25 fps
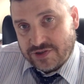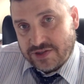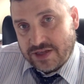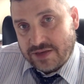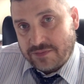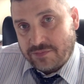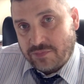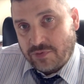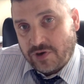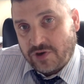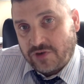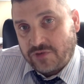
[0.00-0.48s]

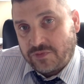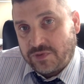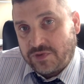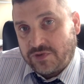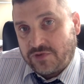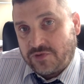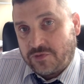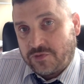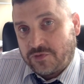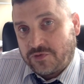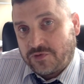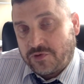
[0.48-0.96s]
that brings me
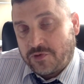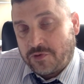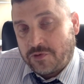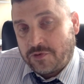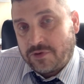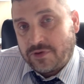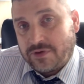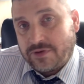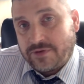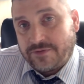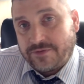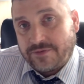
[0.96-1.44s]
to a
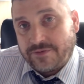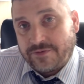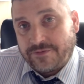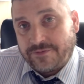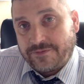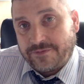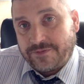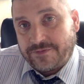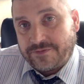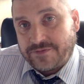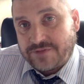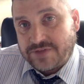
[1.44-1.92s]
total of
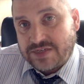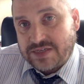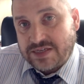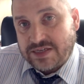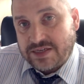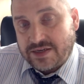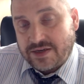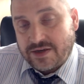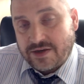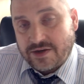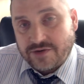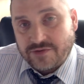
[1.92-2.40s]

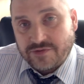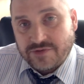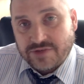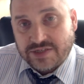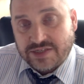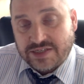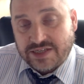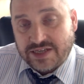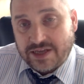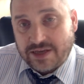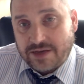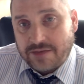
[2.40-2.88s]

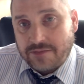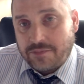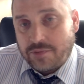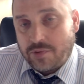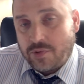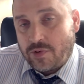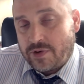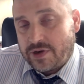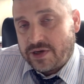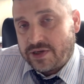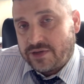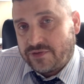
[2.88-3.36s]
1,510
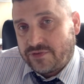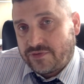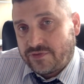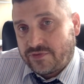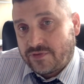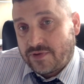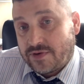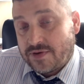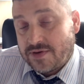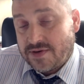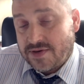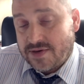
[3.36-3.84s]

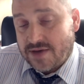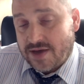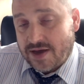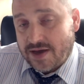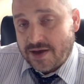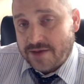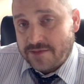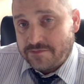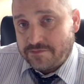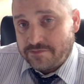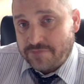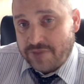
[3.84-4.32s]
points.
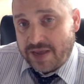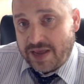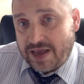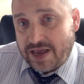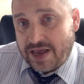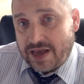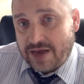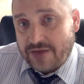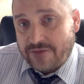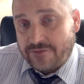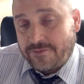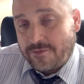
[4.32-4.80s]
Not
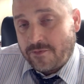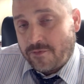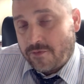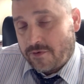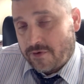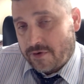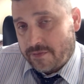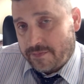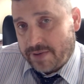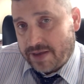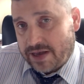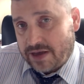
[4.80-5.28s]
bad
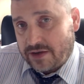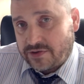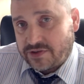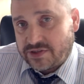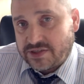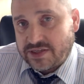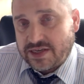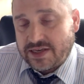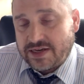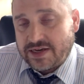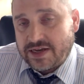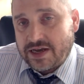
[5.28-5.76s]
for
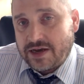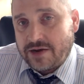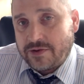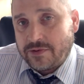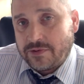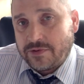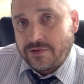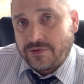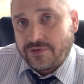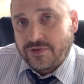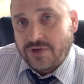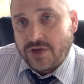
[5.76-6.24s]
about 10
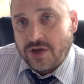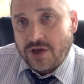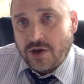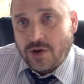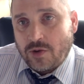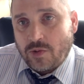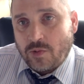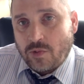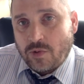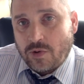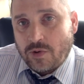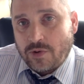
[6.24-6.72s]
hours
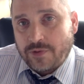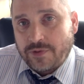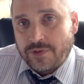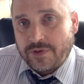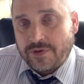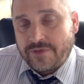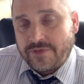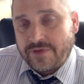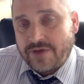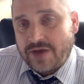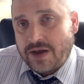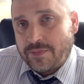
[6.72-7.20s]
worth
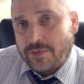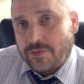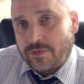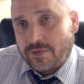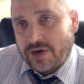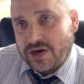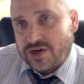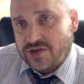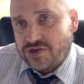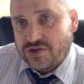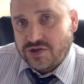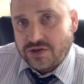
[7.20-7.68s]
of
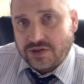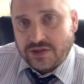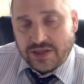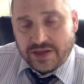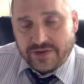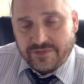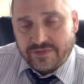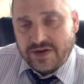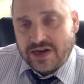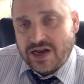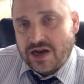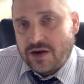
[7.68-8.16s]
operation,
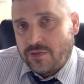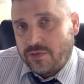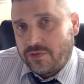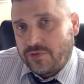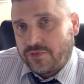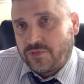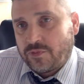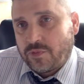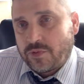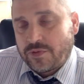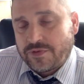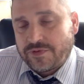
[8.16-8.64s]
11
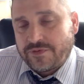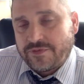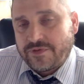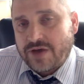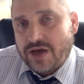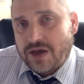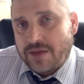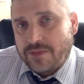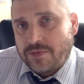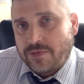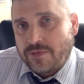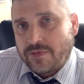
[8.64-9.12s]
hours worth of
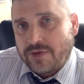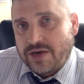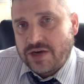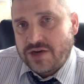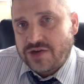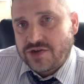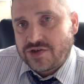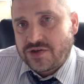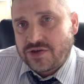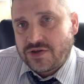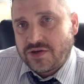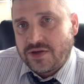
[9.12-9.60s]

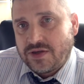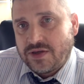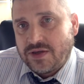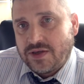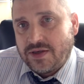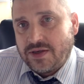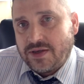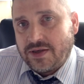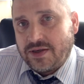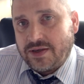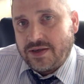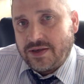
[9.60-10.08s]
operation
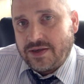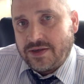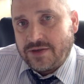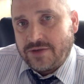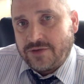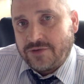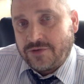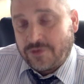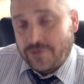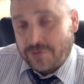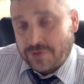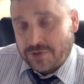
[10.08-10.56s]
eh,
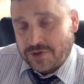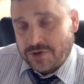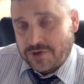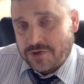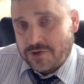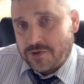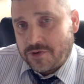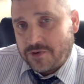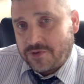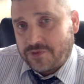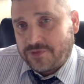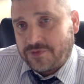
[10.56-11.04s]
during the
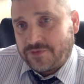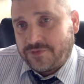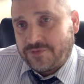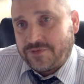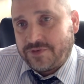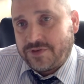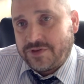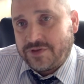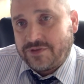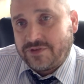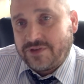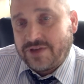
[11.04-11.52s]
course of
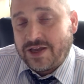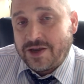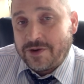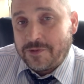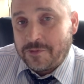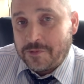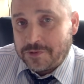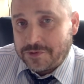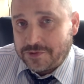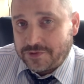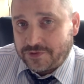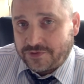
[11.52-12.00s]
field day
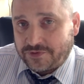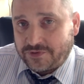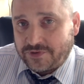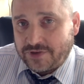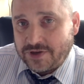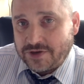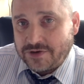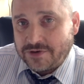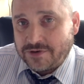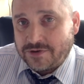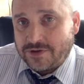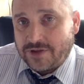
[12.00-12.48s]
with a
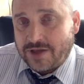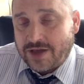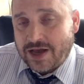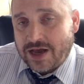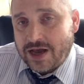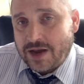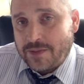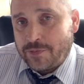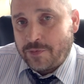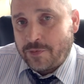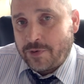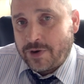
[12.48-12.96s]
single
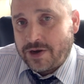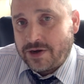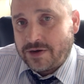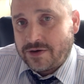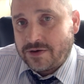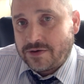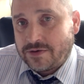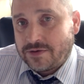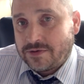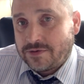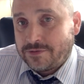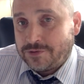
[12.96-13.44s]

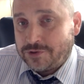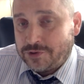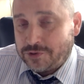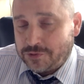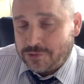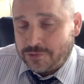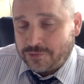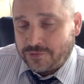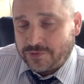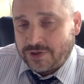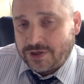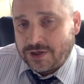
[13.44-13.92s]
operator
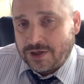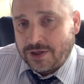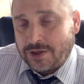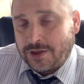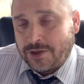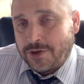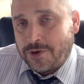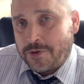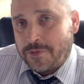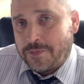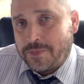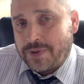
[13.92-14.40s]
using
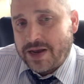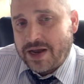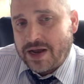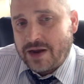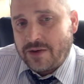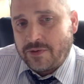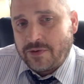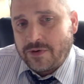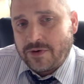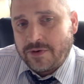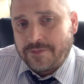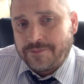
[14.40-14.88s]
low
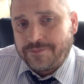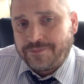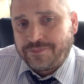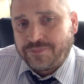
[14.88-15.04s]
power.